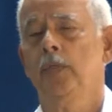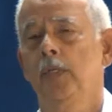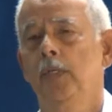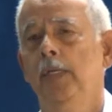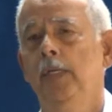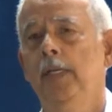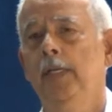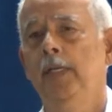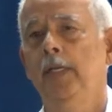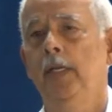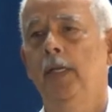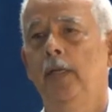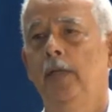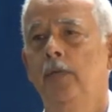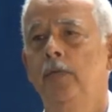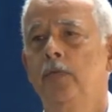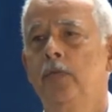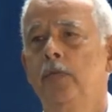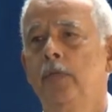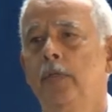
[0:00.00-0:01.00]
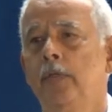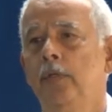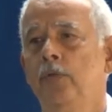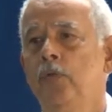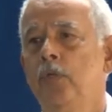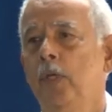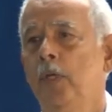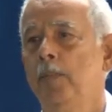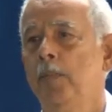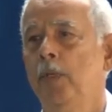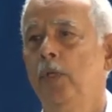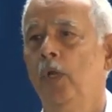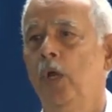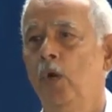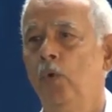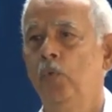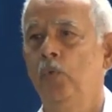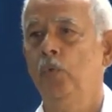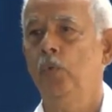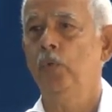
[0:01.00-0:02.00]
early years, the chamber
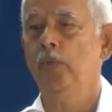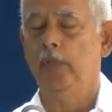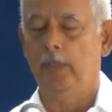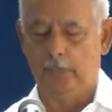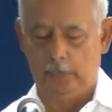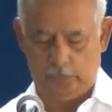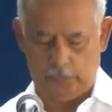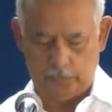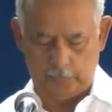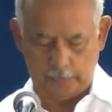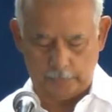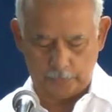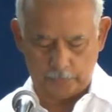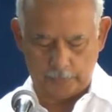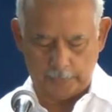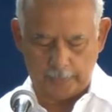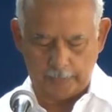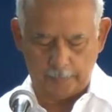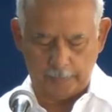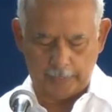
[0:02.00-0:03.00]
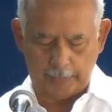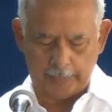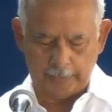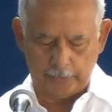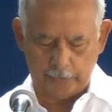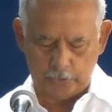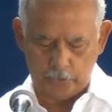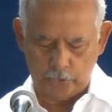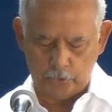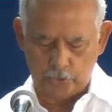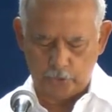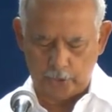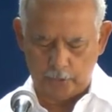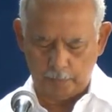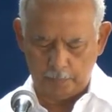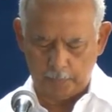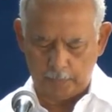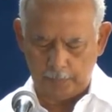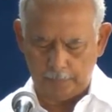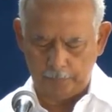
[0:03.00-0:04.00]
now known as the Energy
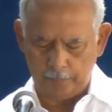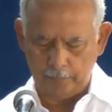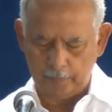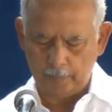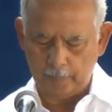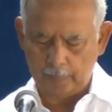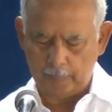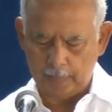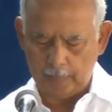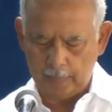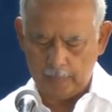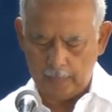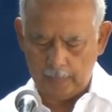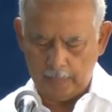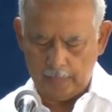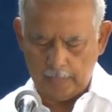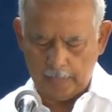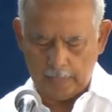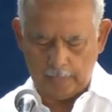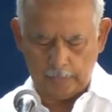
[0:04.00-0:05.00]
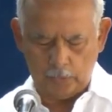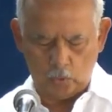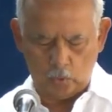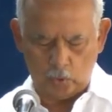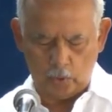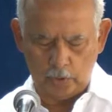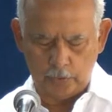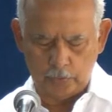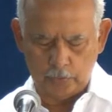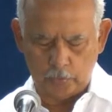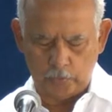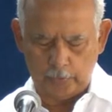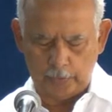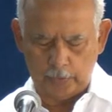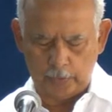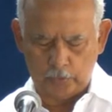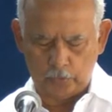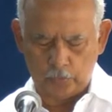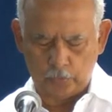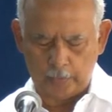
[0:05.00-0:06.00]
Chamber, and also
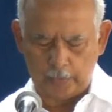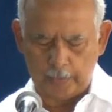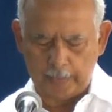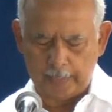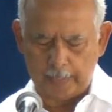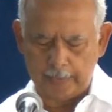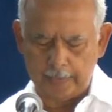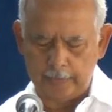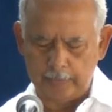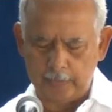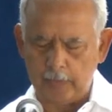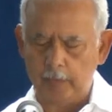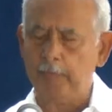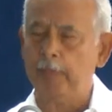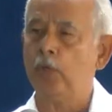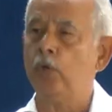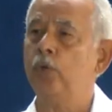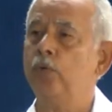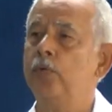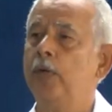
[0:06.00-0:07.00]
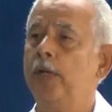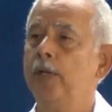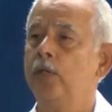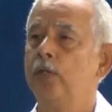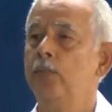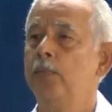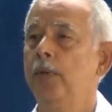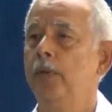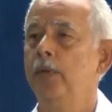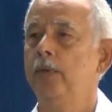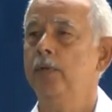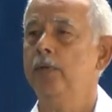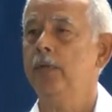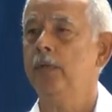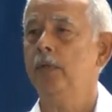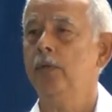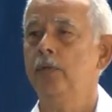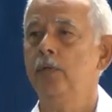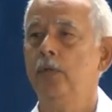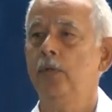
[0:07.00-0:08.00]
the Trinidad and Tobago
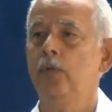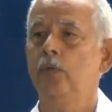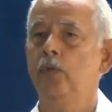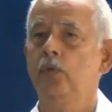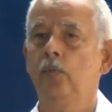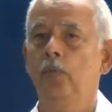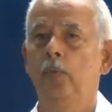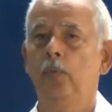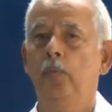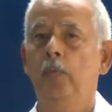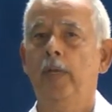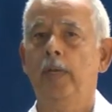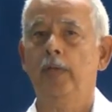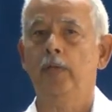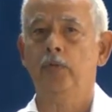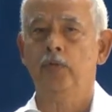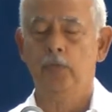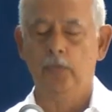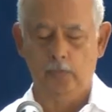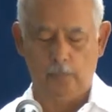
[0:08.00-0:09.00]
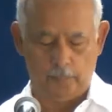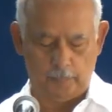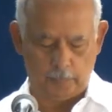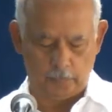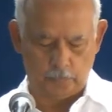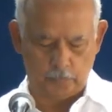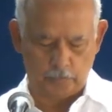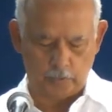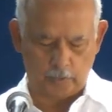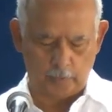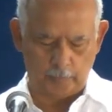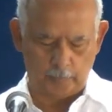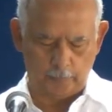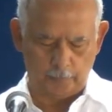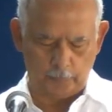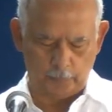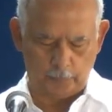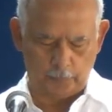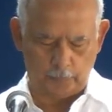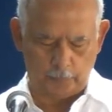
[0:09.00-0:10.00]
Transparency Institute, where I served as
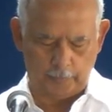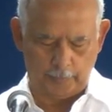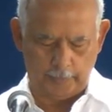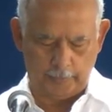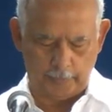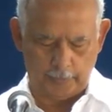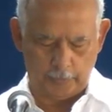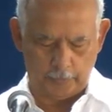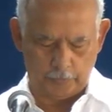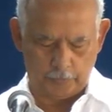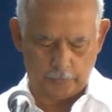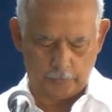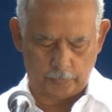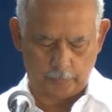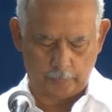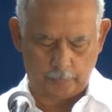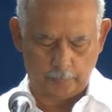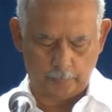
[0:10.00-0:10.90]
chairman for 3 years.